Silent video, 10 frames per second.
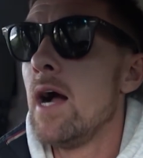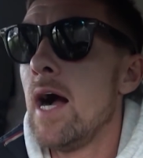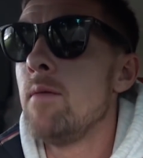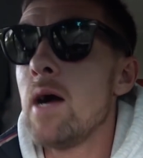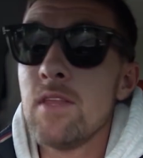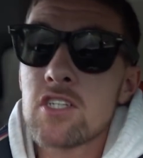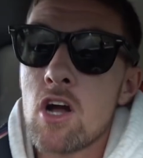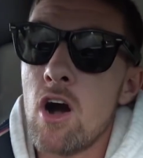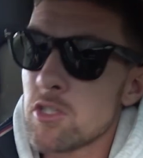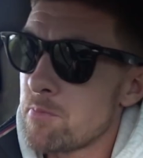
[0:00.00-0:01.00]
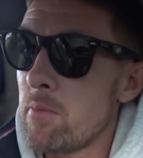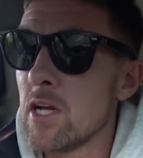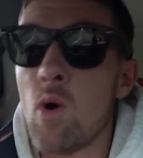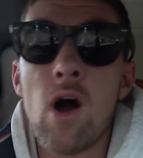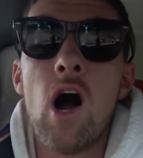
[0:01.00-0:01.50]
Um, and this car is
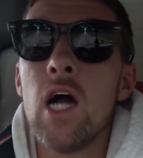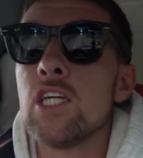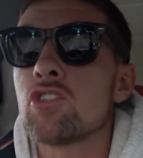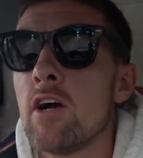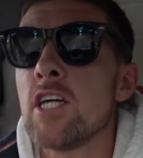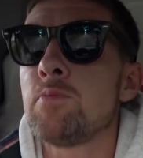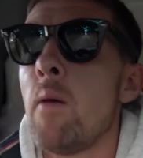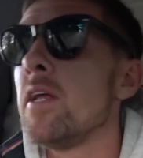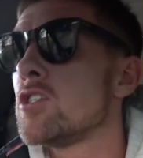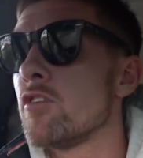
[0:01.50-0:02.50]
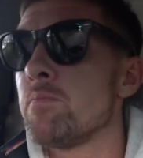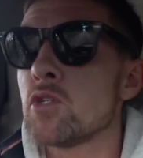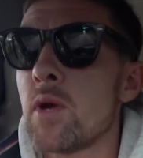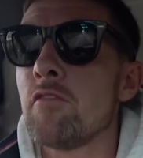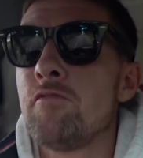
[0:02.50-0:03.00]
probably quite highly strung. It's probably sort of
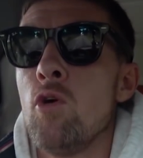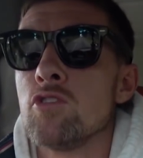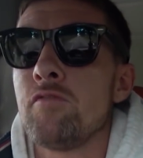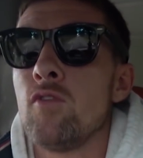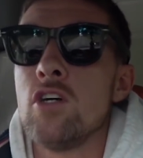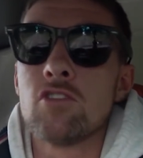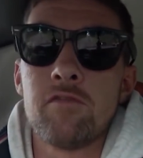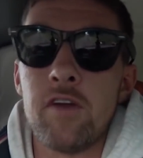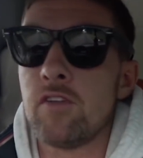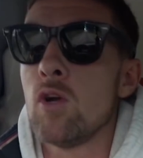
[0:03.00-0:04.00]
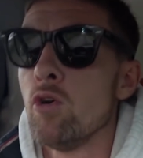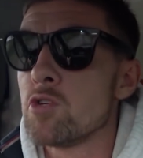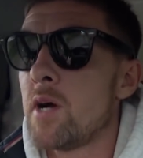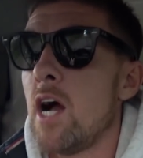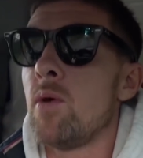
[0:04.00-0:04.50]
between four to four hundred fifty
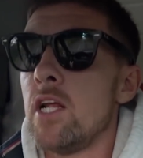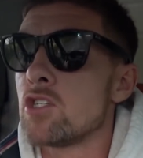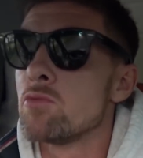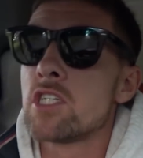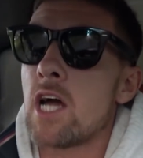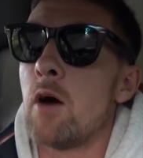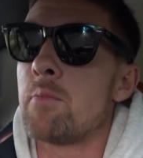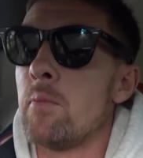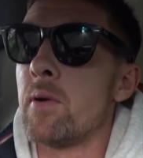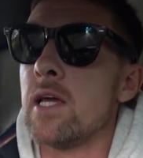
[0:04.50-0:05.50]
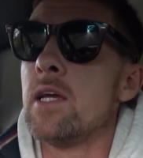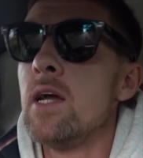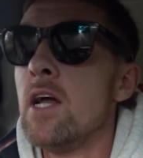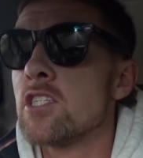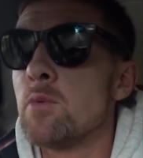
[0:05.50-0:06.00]
horsepower when it's all set up properly.
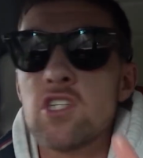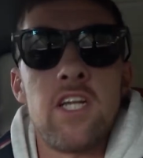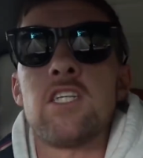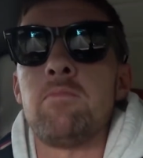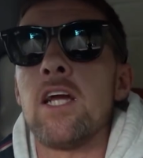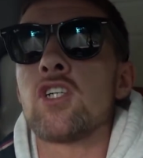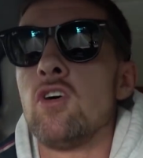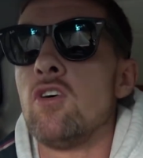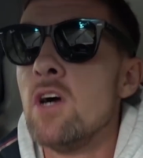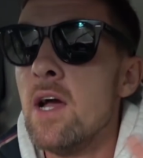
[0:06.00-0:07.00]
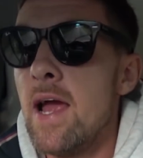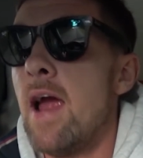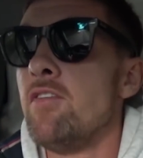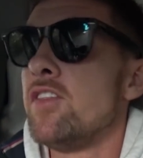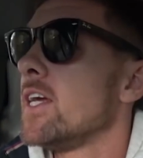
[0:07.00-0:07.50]
So we just need to make sure
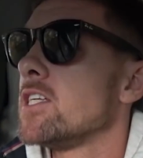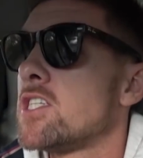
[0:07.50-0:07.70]
everything is